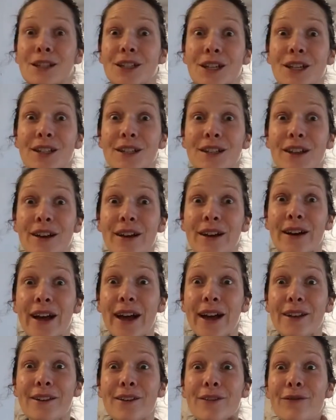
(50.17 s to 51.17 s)
jut our
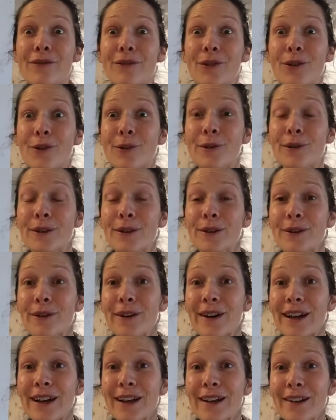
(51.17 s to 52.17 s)
heads forward
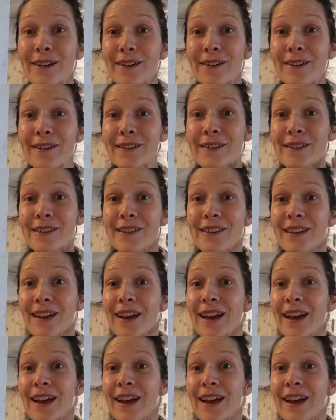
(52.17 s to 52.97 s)
quite a lot,